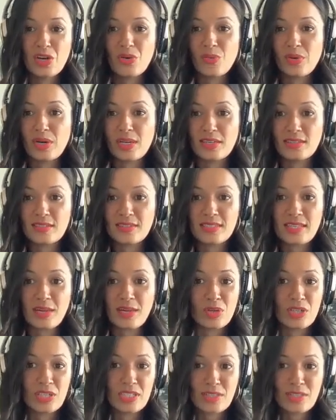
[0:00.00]
when
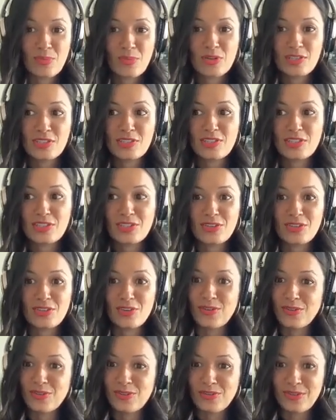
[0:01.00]
someone disappoints you,